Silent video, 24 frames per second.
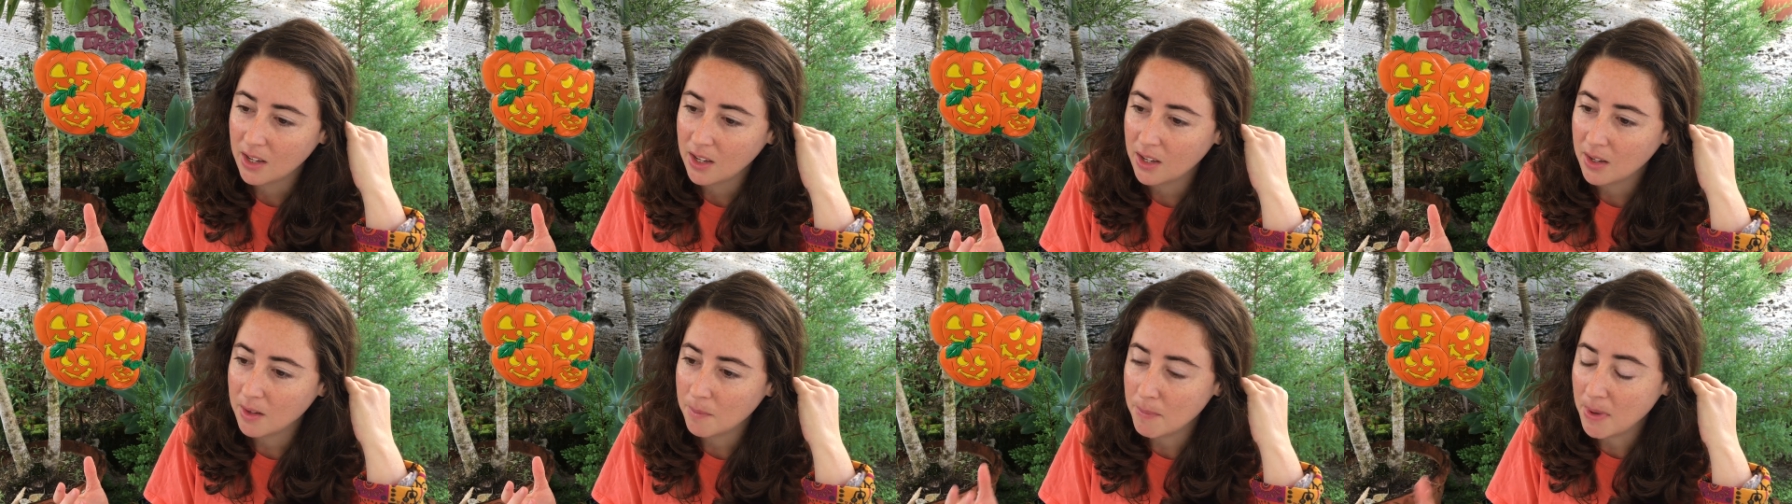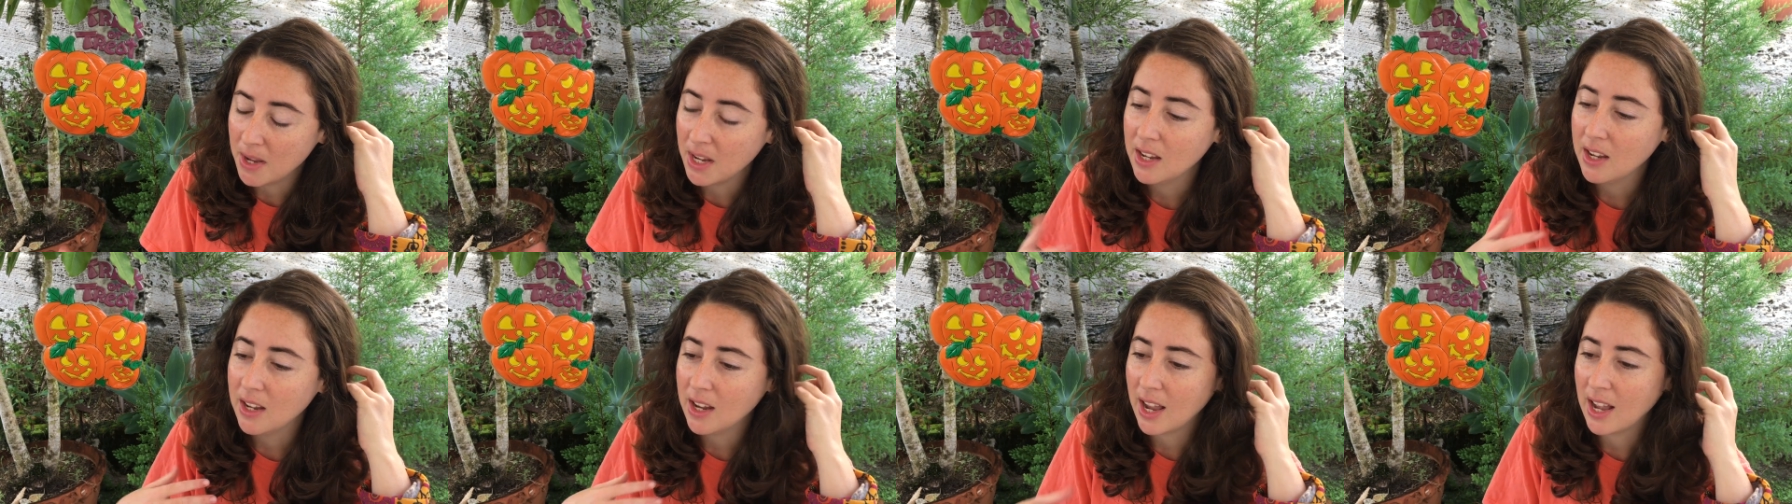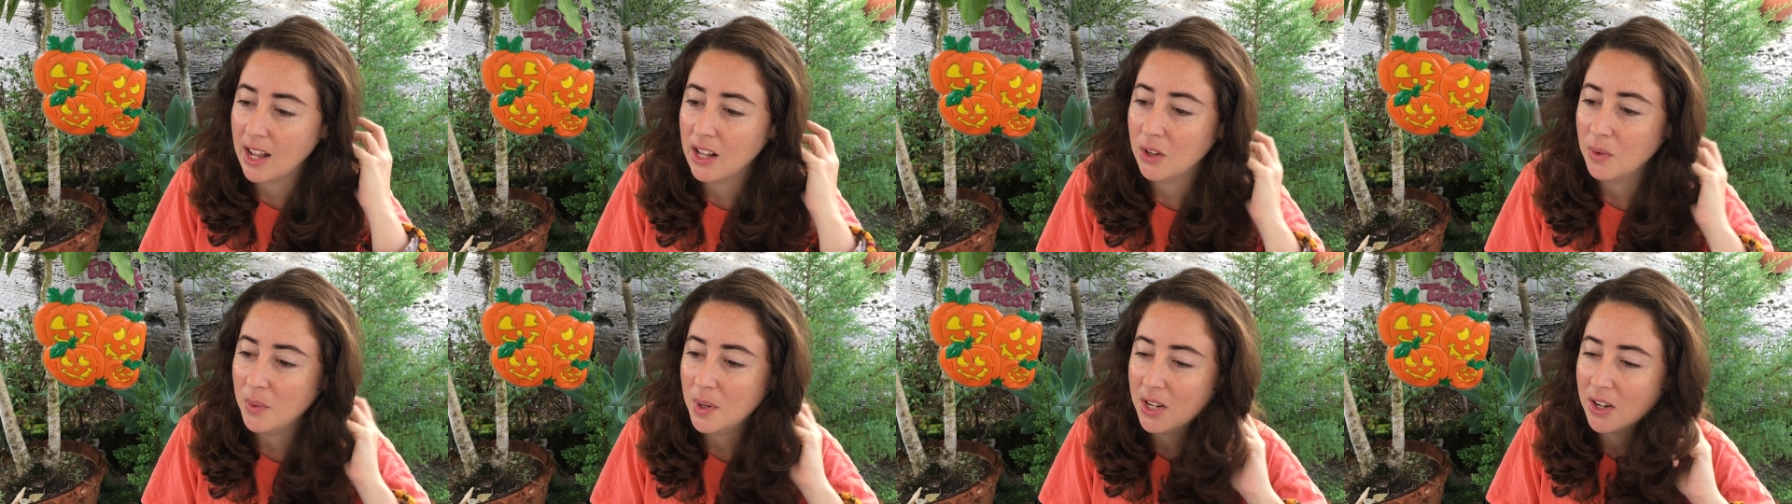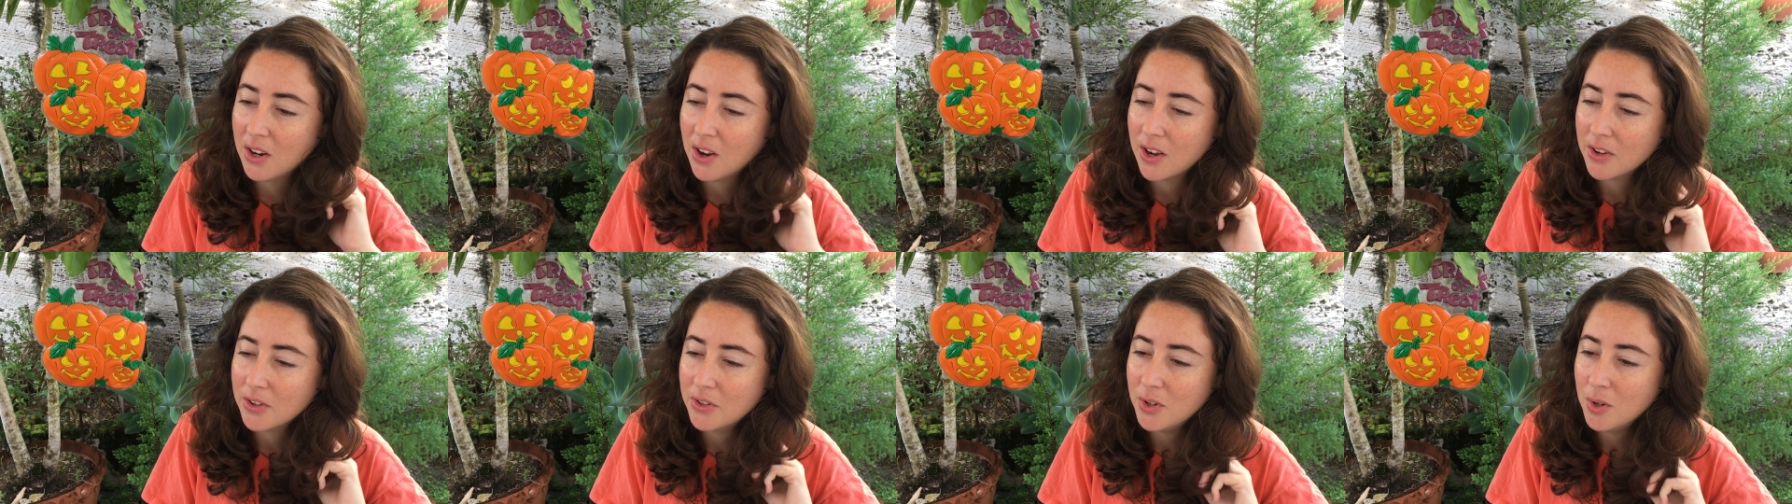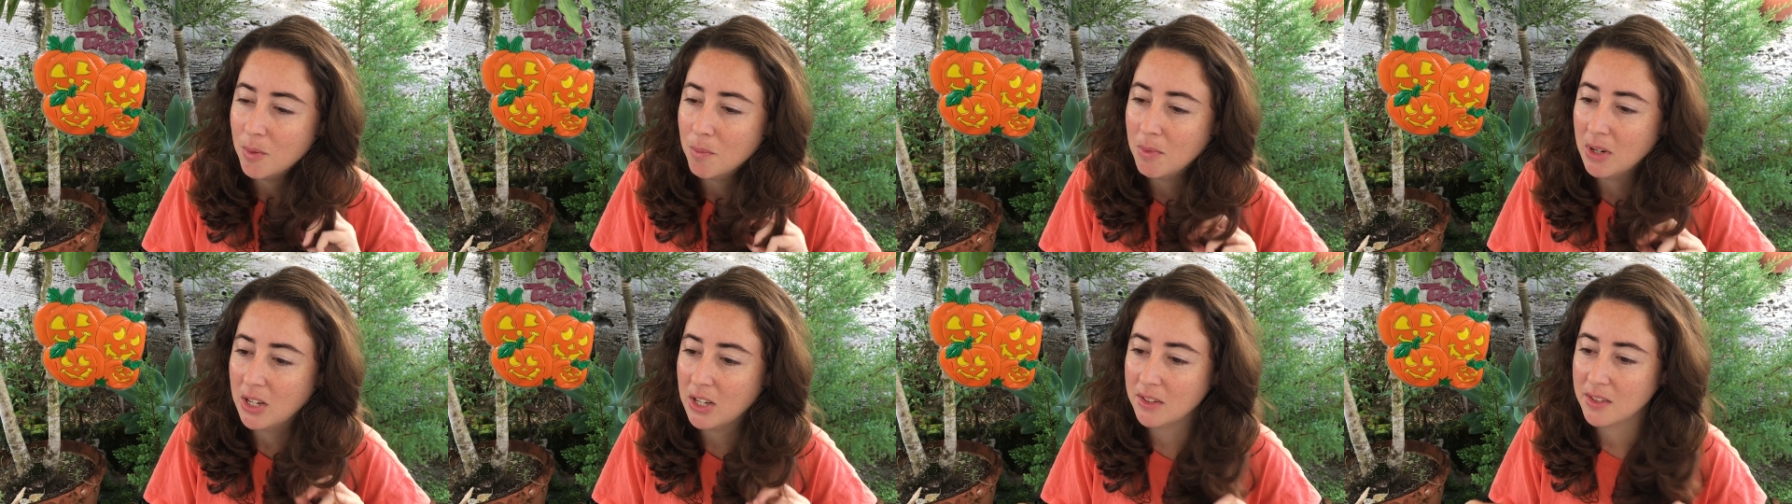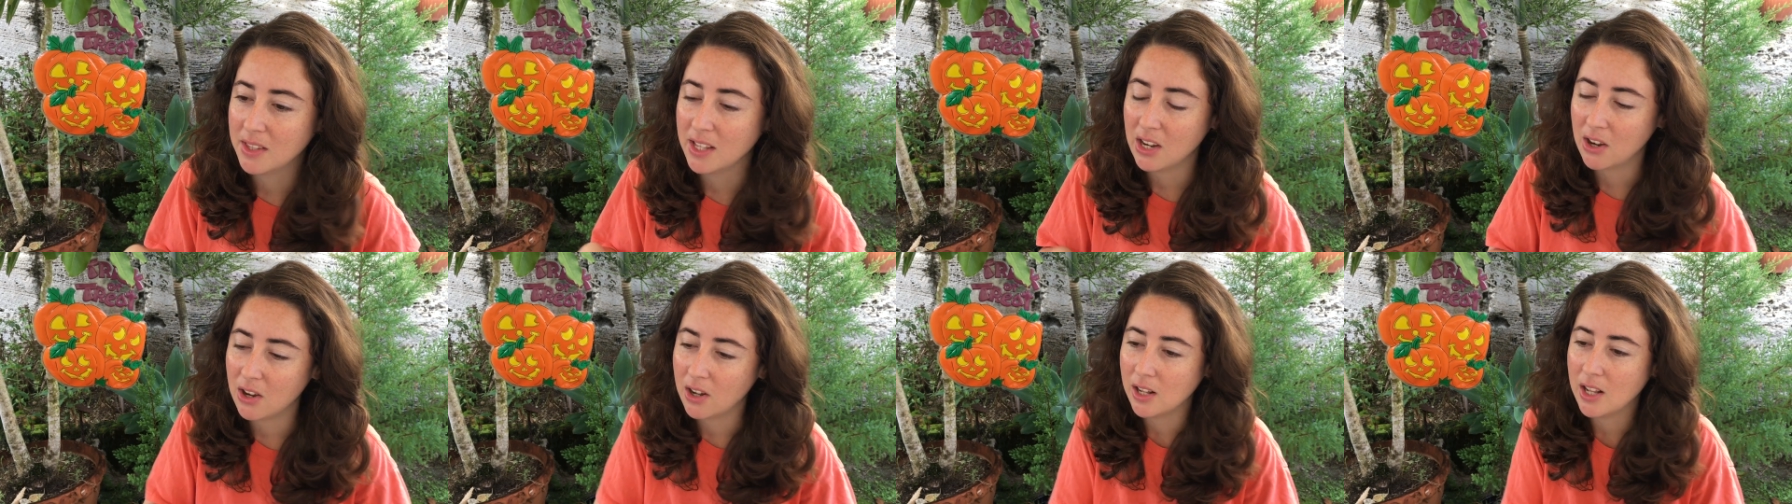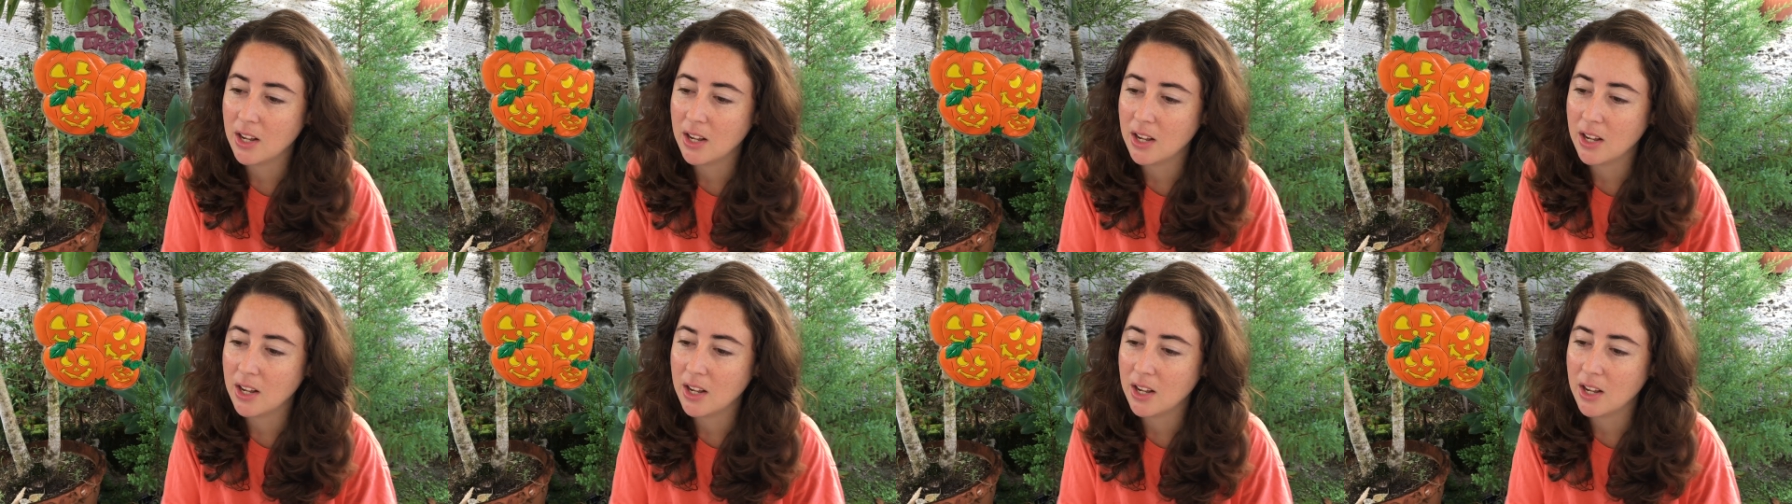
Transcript: making a Halloween costume, because they all